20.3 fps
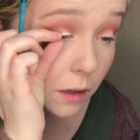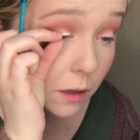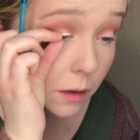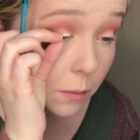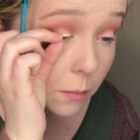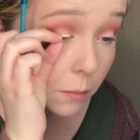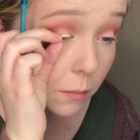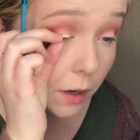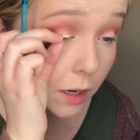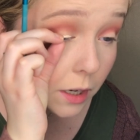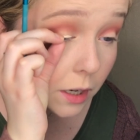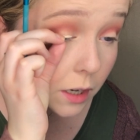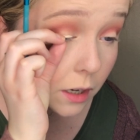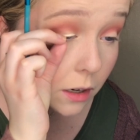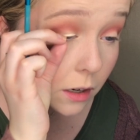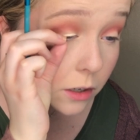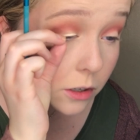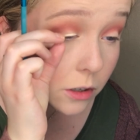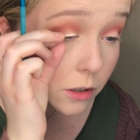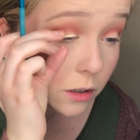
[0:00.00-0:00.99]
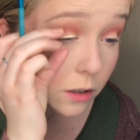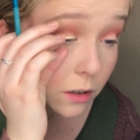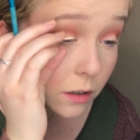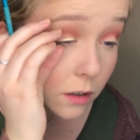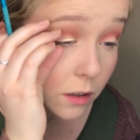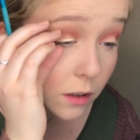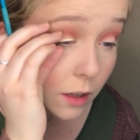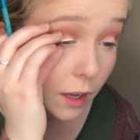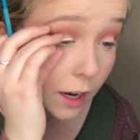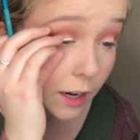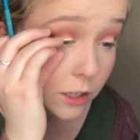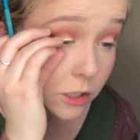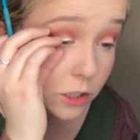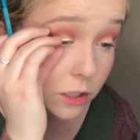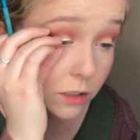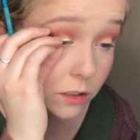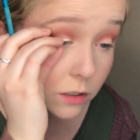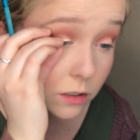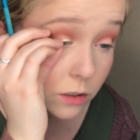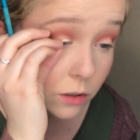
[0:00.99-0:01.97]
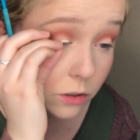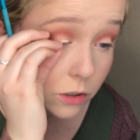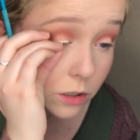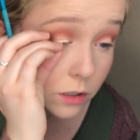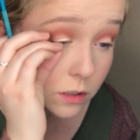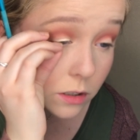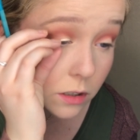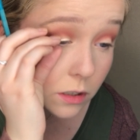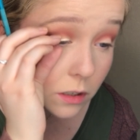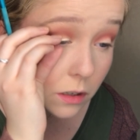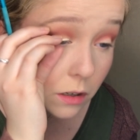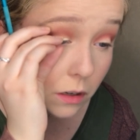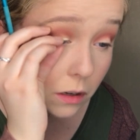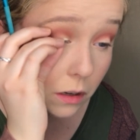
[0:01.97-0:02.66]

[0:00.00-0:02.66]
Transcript: It might get on your lashes, so just